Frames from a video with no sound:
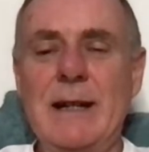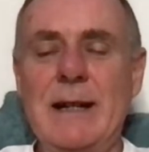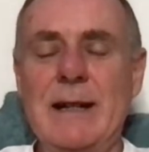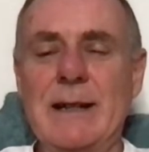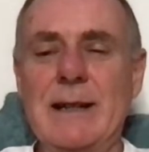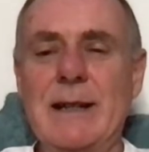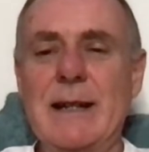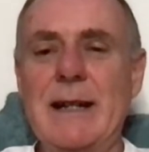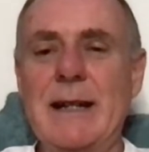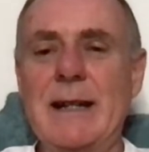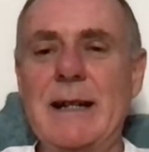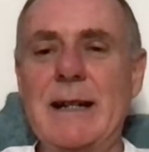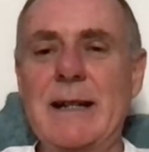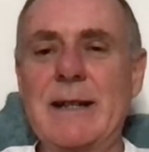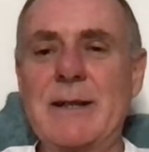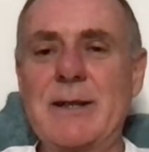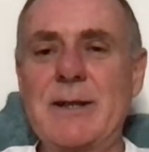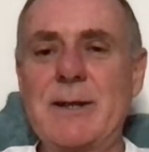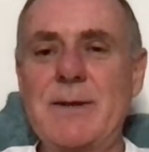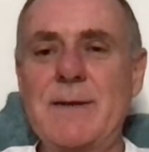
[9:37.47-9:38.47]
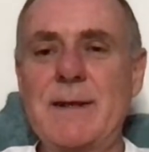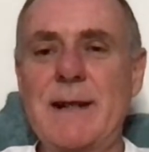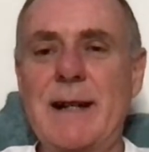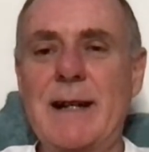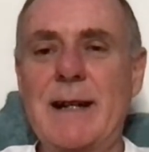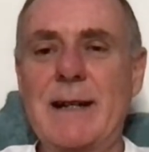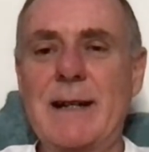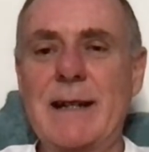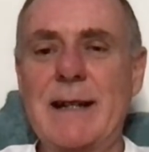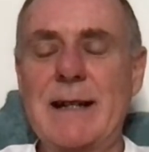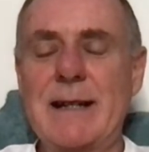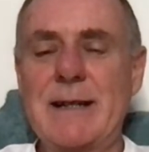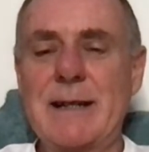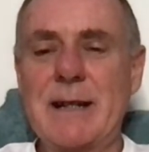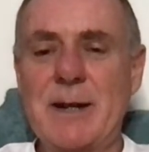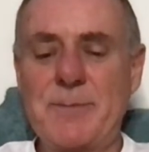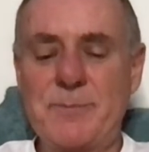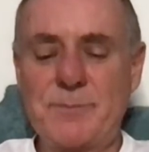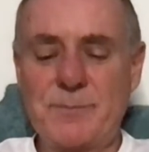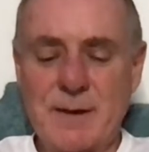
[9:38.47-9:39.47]
to that
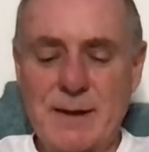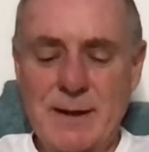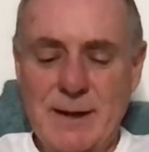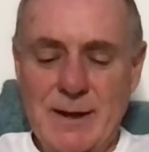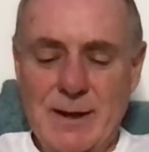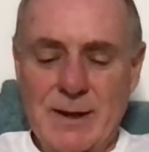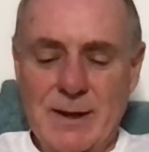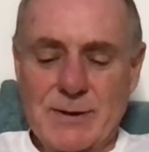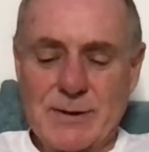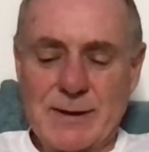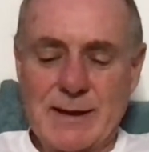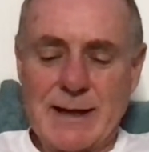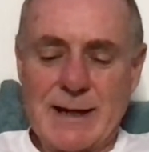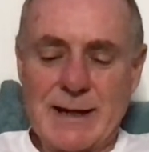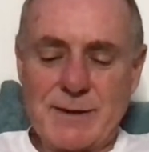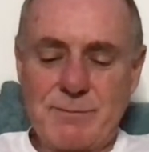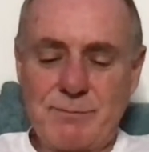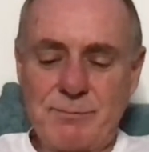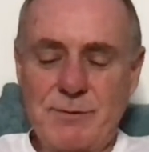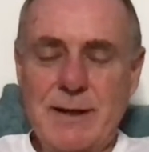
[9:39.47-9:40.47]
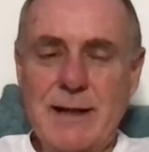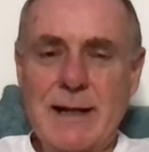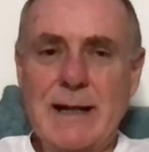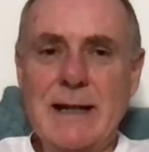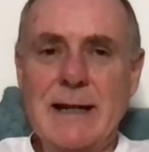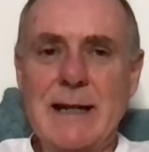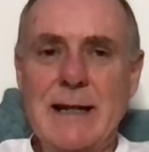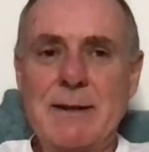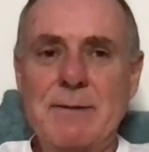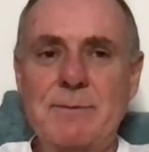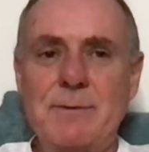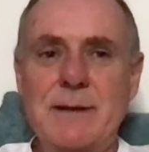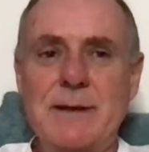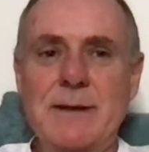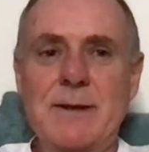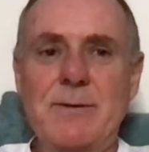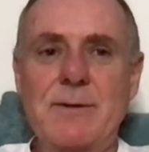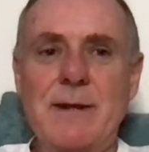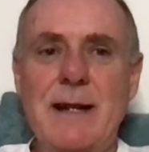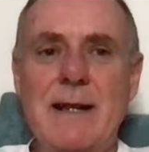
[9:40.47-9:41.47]
later. So that's really
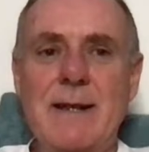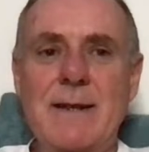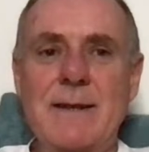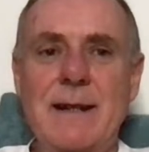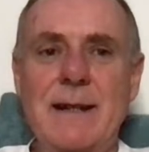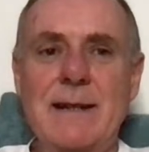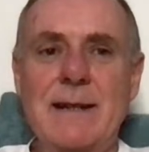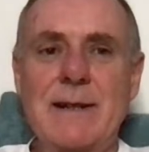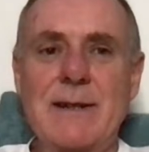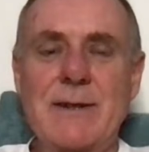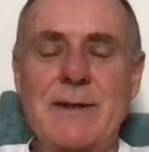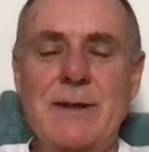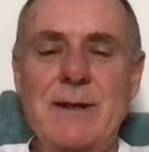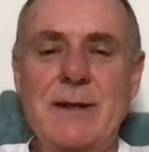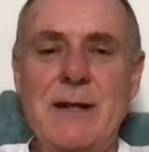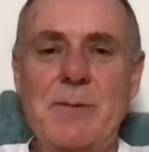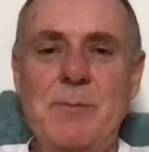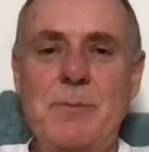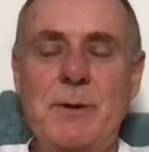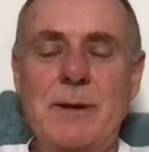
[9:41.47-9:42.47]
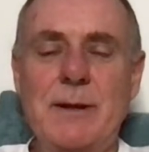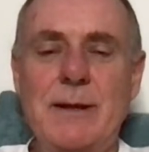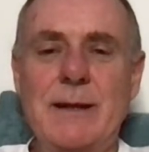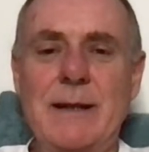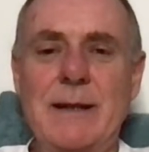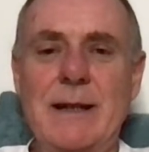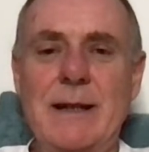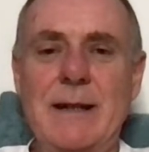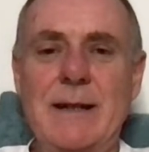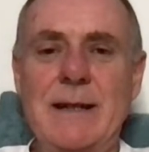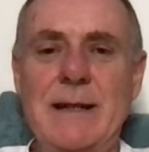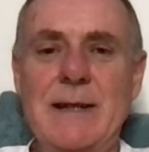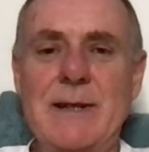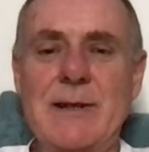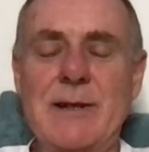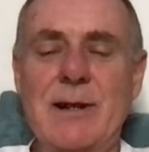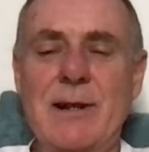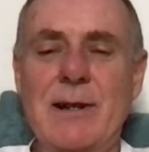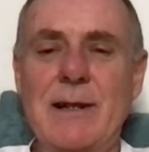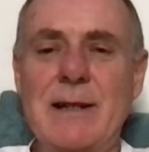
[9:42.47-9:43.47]
with great thanks to Nipun and his
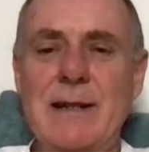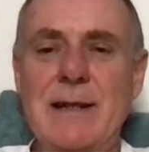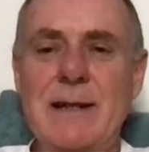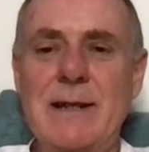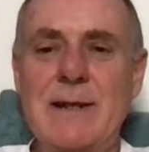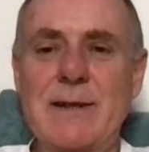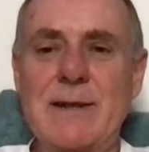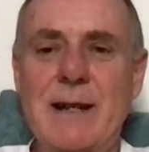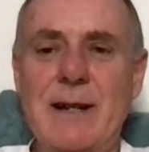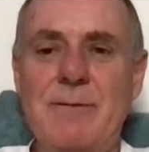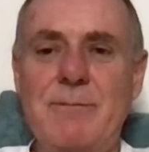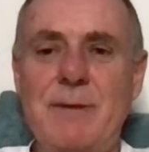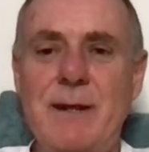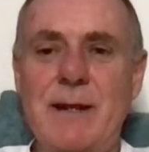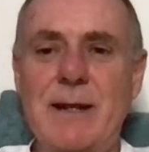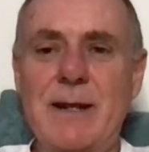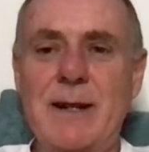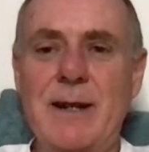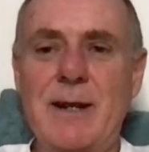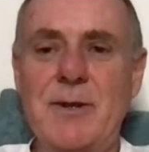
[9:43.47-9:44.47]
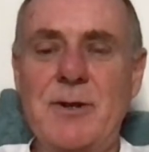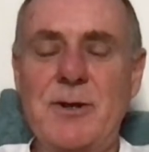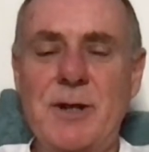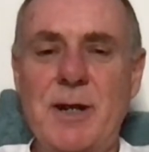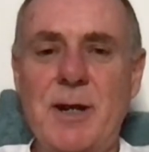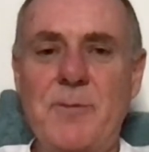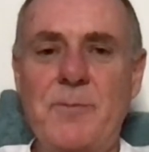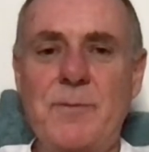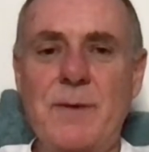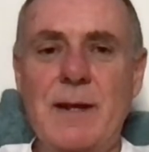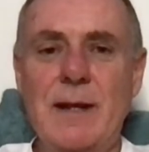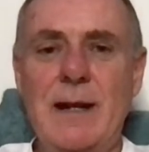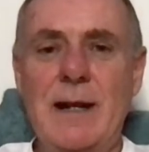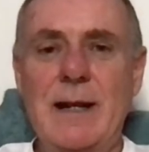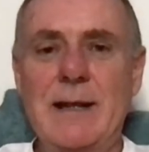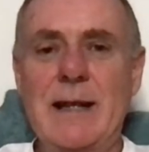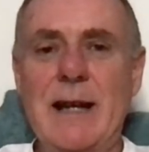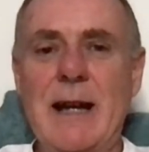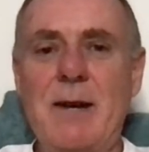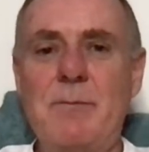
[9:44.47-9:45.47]
colleagues and Rick Archer
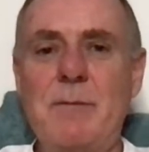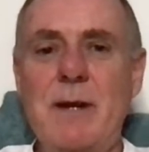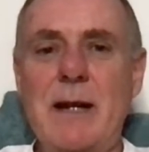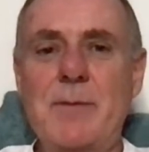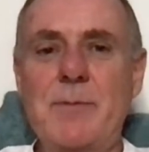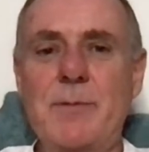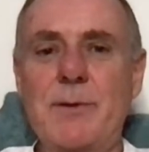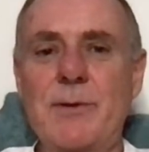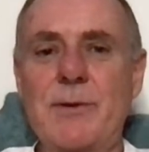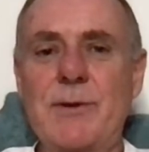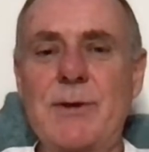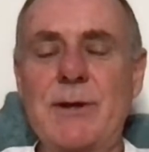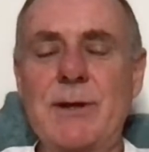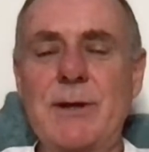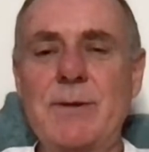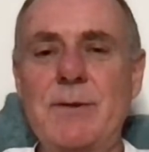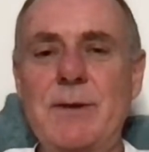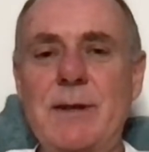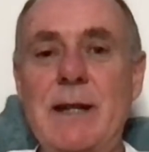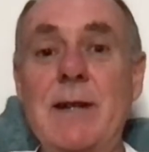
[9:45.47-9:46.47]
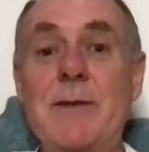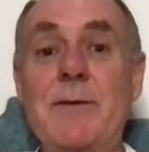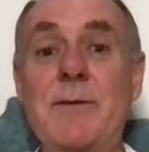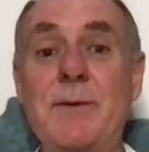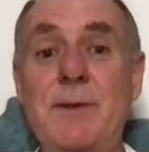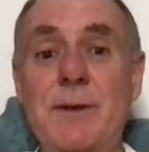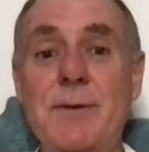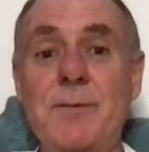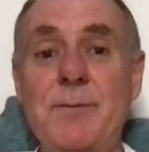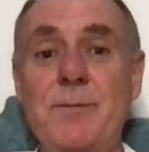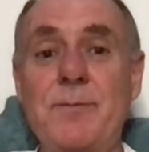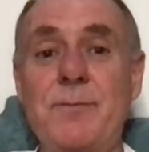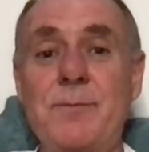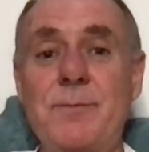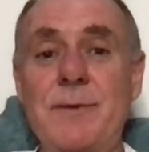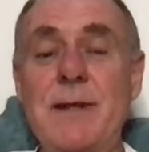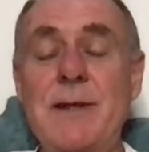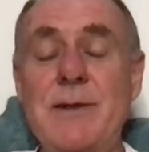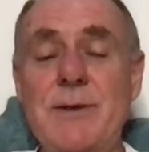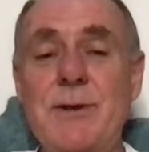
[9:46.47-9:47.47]
that I'm able to gift
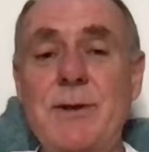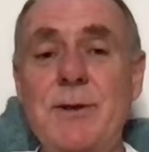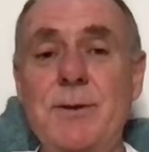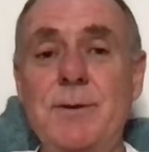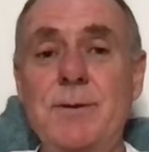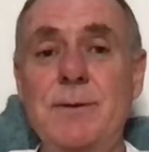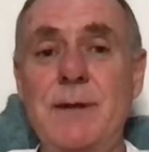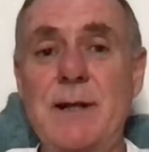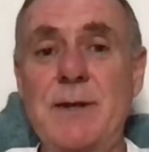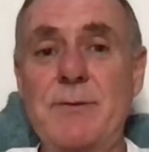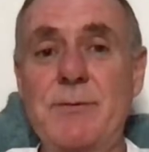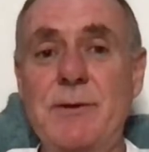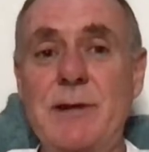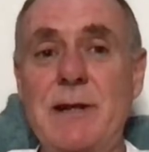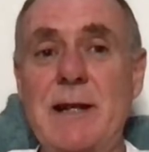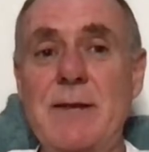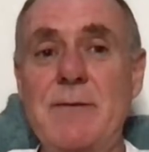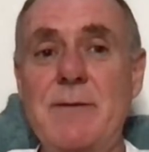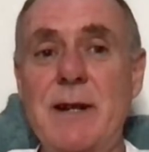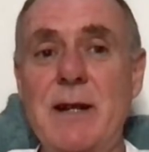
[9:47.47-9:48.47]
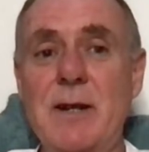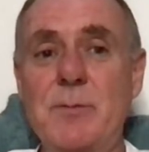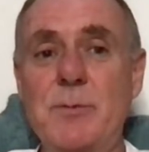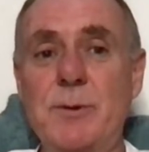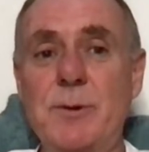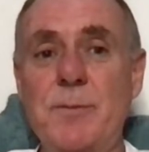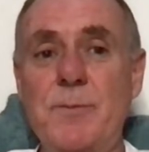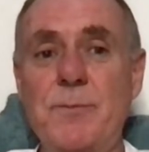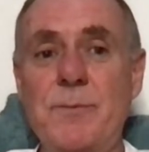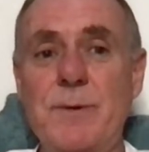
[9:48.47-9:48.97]
this tool. It's freely available